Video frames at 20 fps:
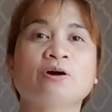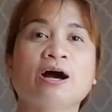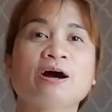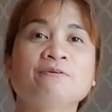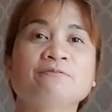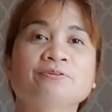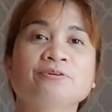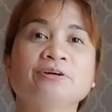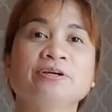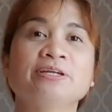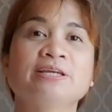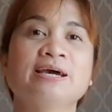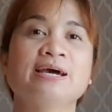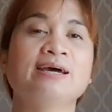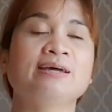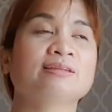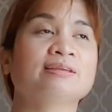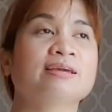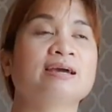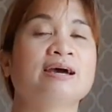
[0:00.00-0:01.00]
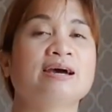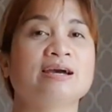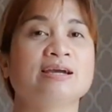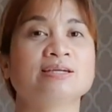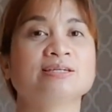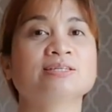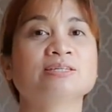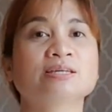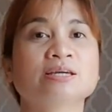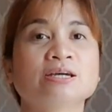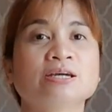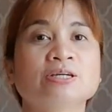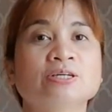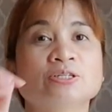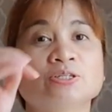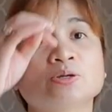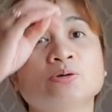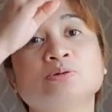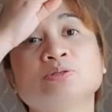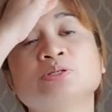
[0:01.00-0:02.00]
after that, guys,
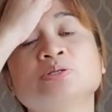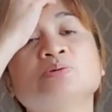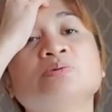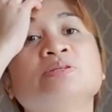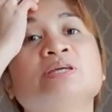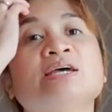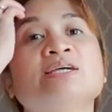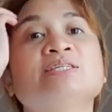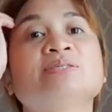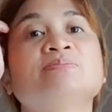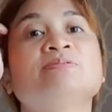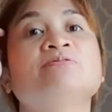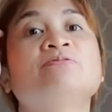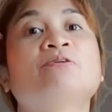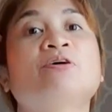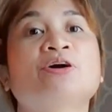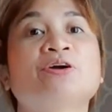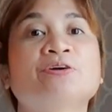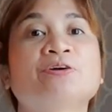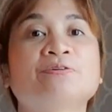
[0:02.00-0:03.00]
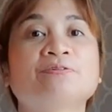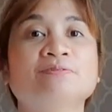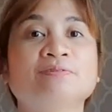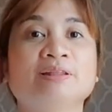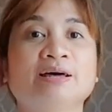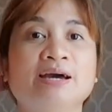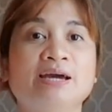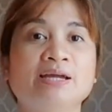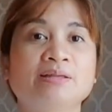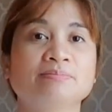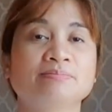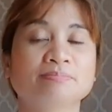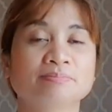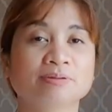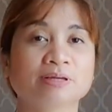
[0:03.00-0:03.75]
so 2 days before your flight,